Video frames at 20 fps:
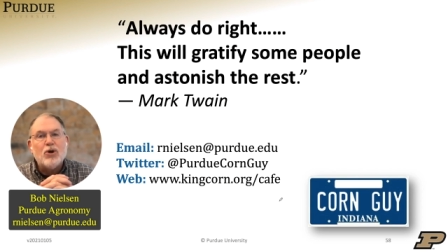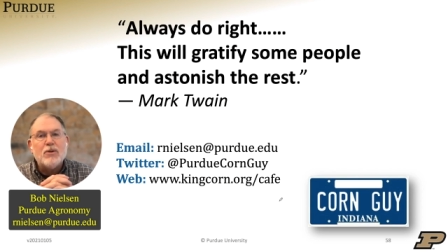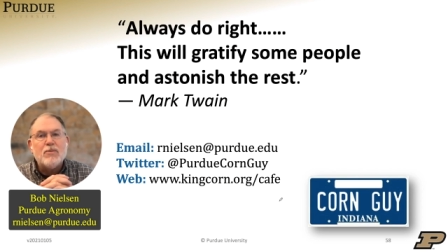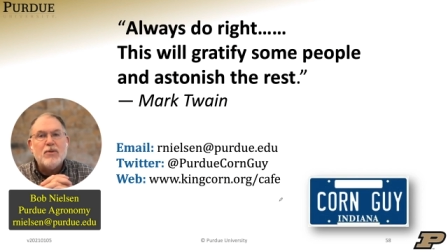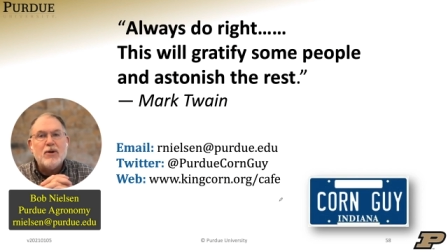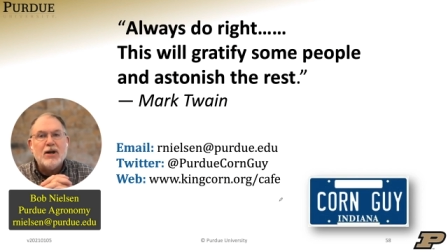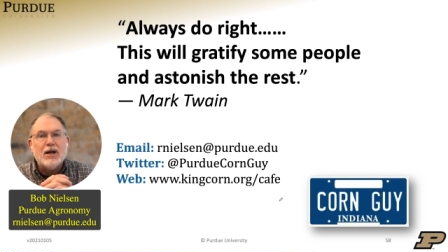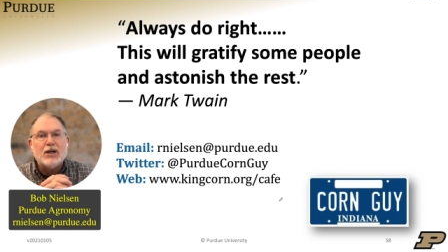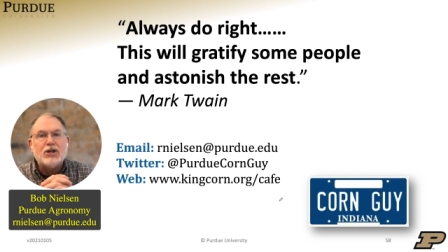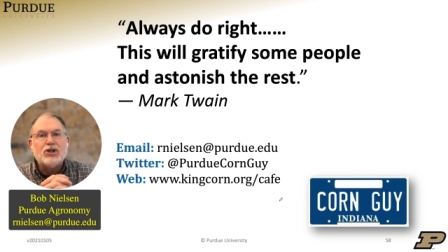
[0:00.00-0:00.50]

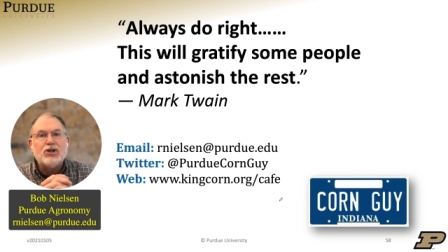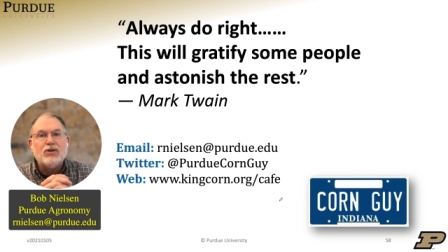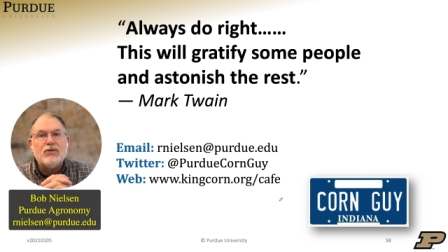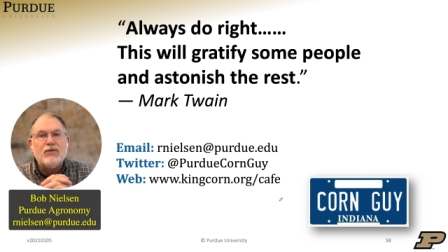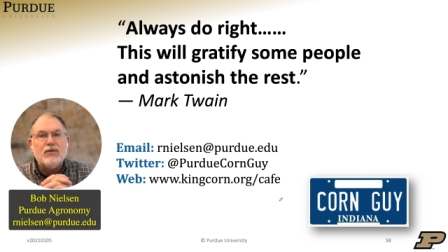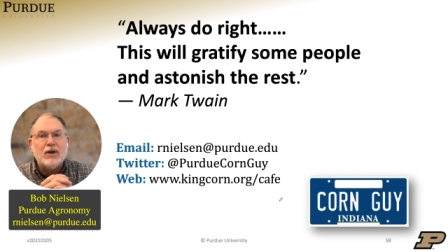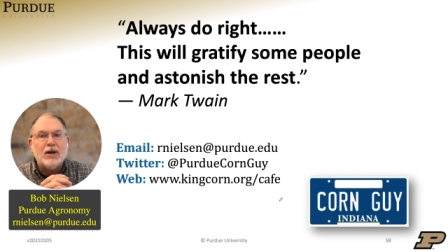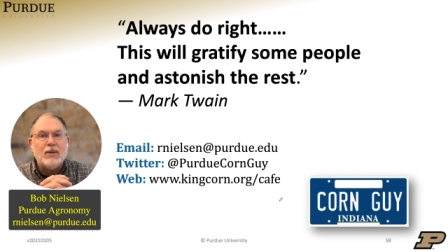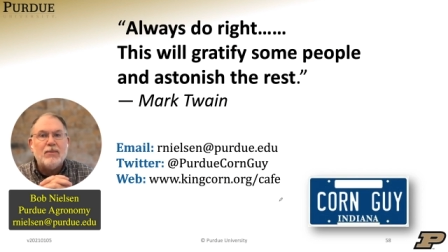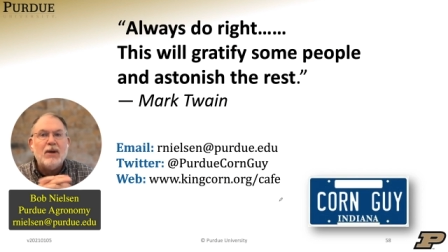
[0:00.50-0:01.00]
production
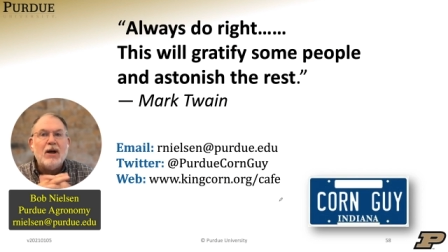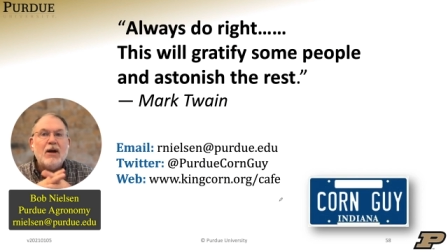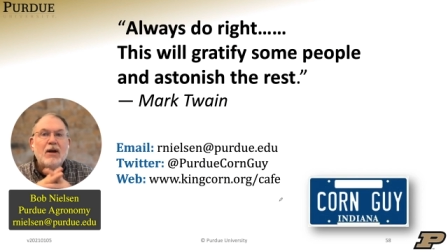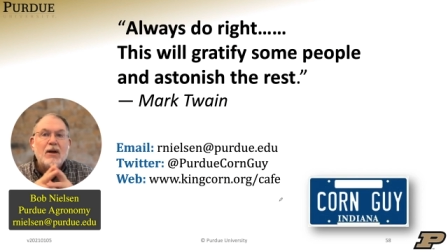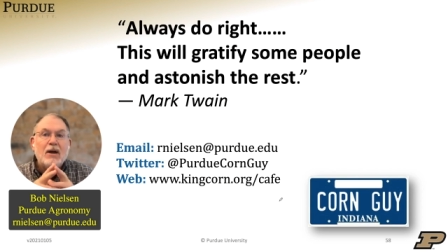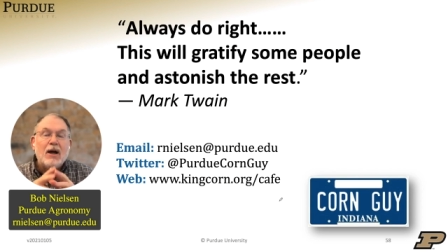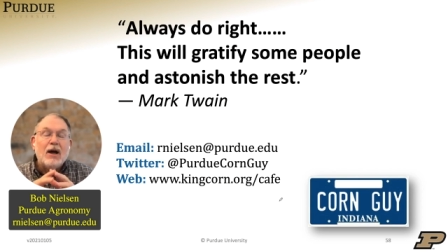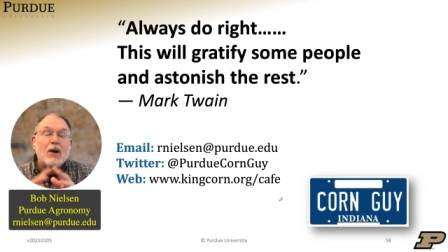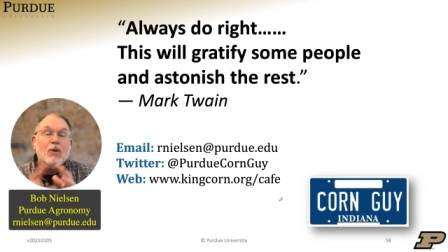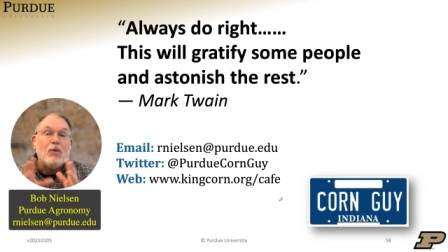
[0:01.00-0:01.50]
from
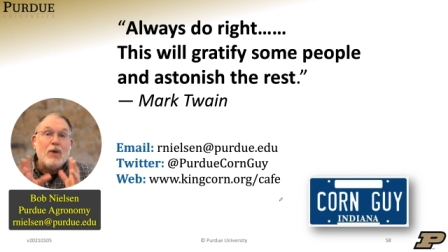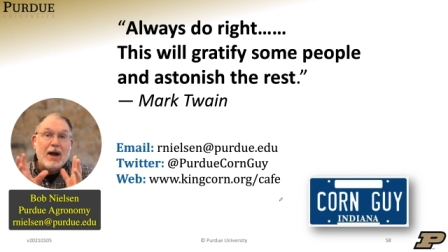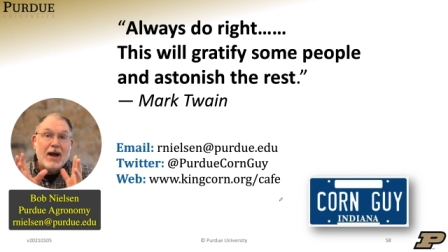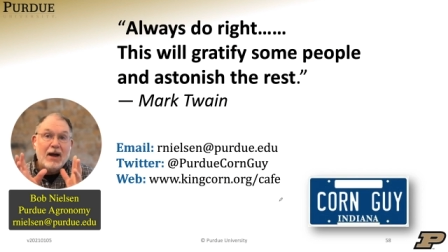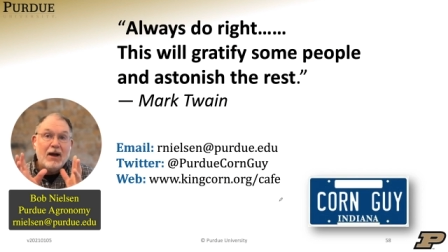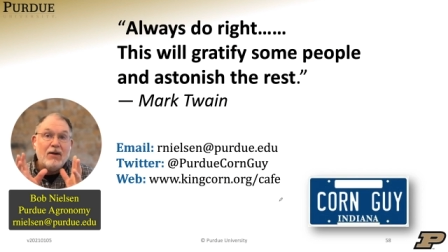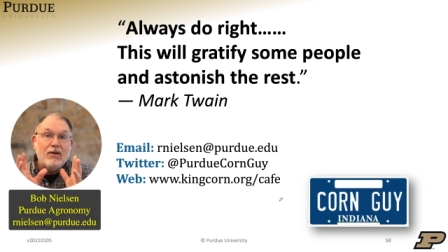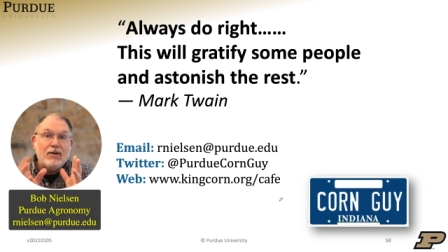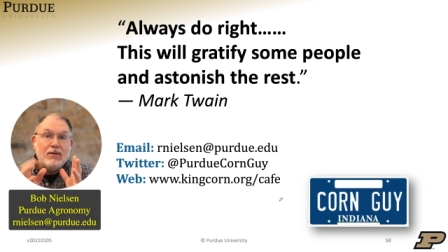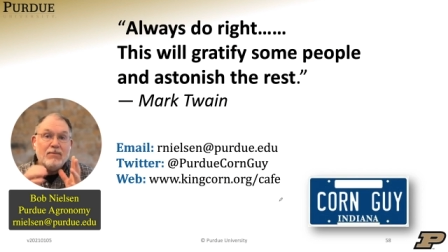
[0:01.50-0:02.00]

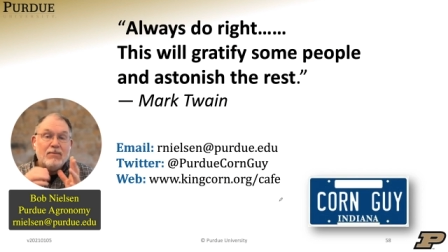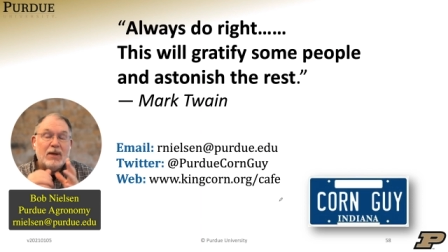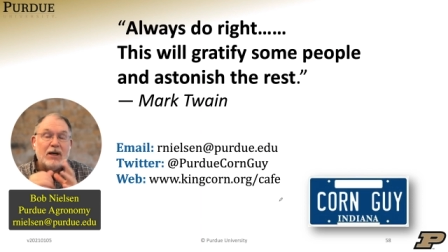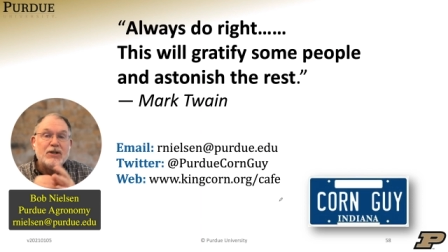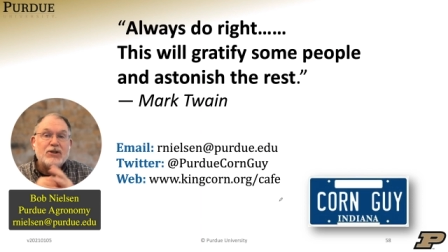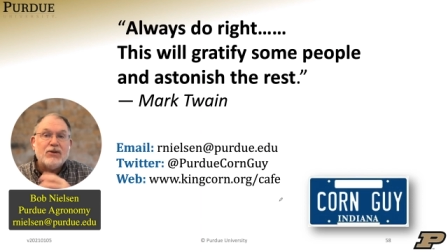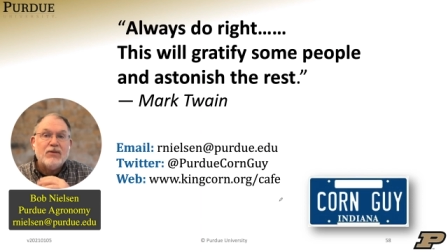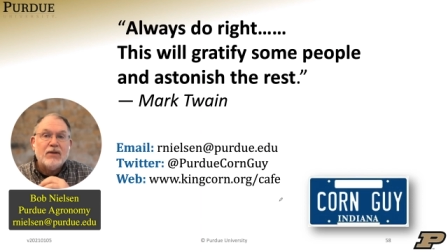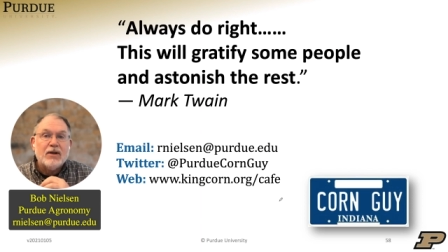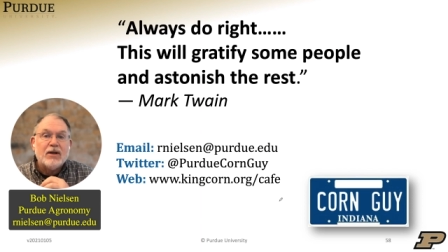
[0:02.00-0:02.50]
around much
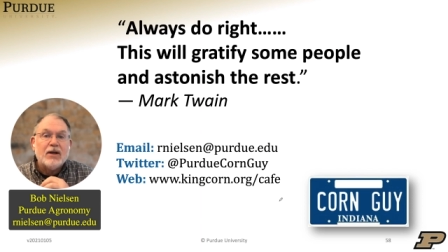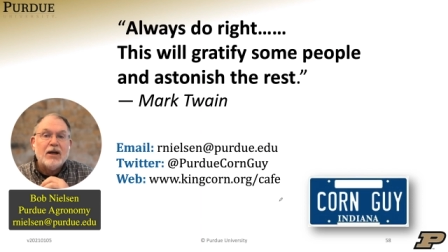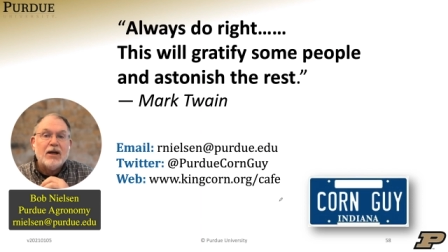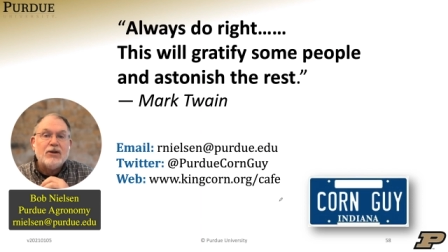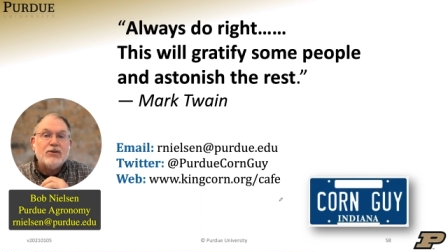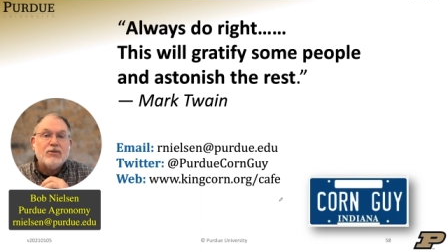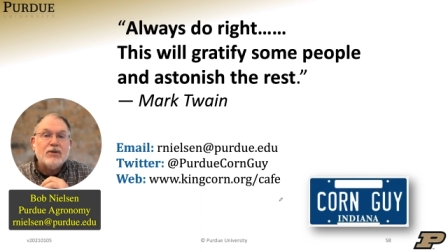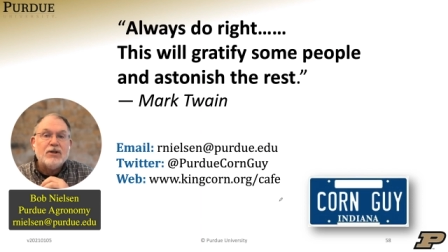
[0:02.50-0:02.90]
of the country.